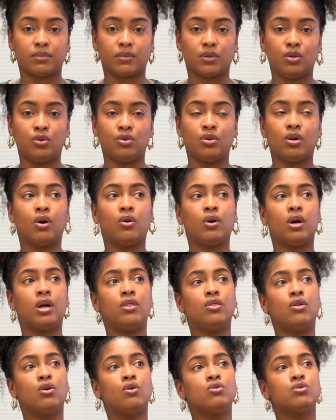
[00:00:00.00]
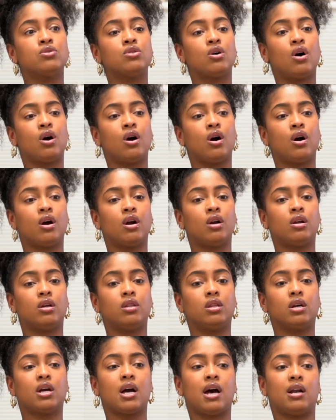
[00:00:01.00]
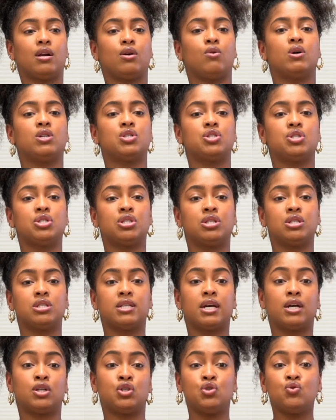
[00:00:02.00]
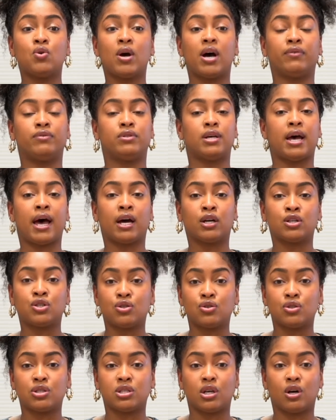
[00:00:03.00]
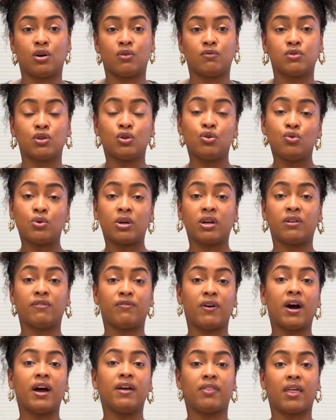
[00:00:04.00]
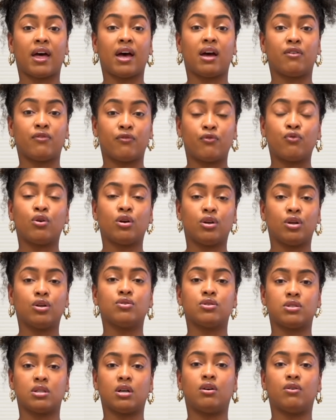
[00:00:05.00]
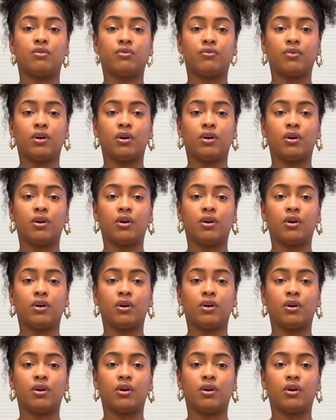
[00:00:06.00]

And those are the kind of questions that you have to ask yourself so you can find that for yourself.